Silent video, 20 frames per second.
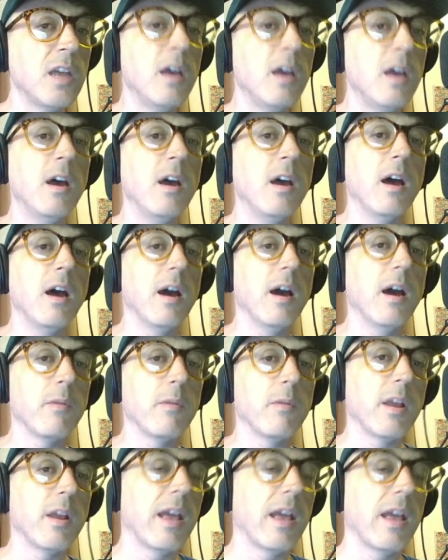uh, running
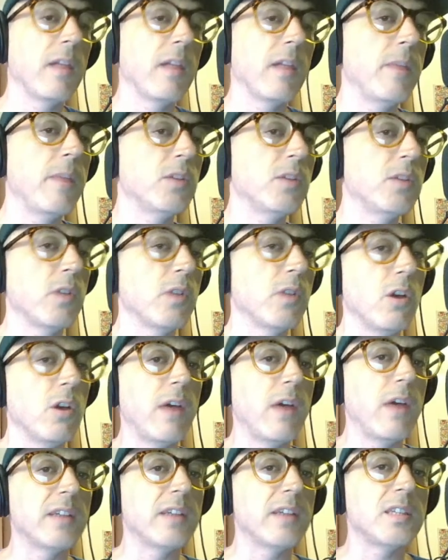elementary
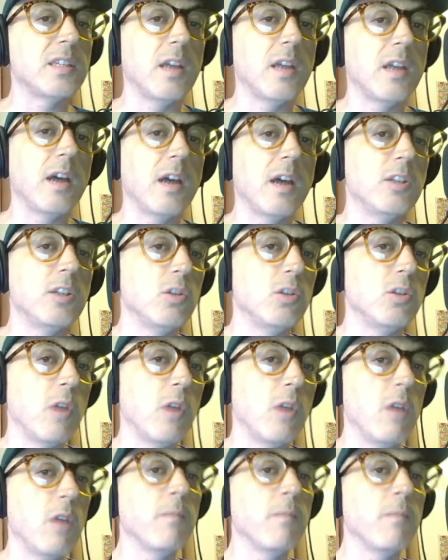OS uh, Juno,